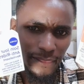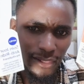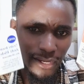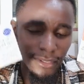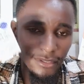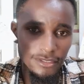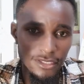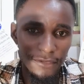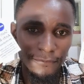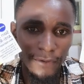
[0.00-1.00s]
Yeah, it
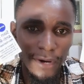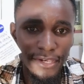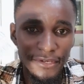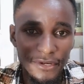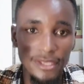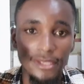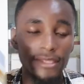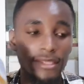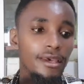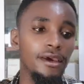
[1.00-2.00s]
is for
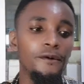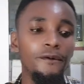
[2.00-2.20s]
anti-age.